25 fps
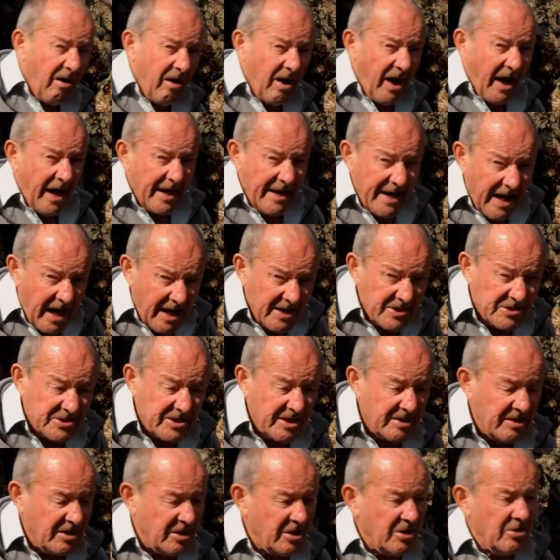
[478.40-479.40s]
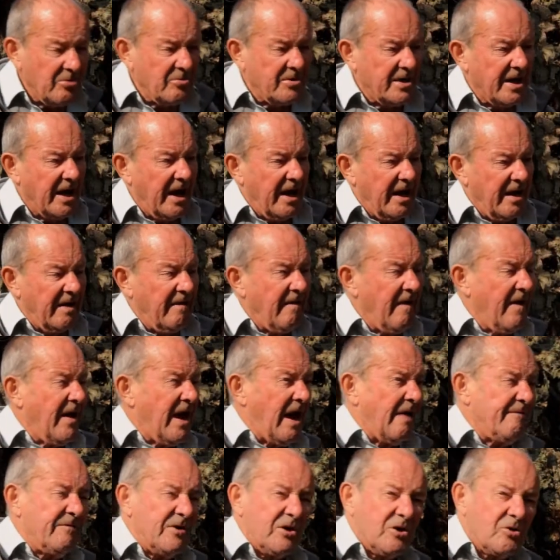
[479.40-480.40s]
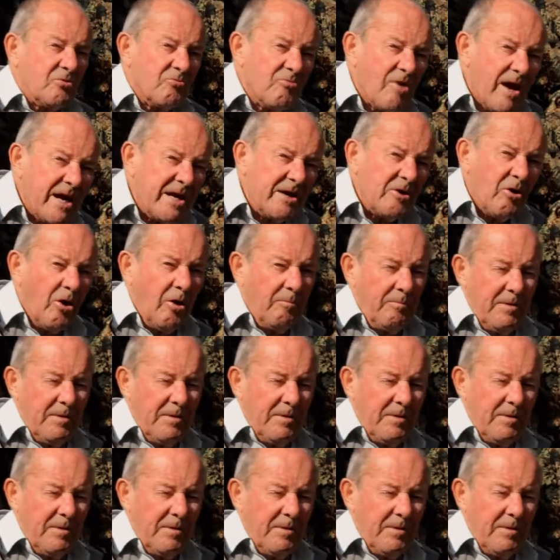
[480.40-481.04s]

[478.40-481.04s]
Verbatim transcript: our, and us in the UK have a great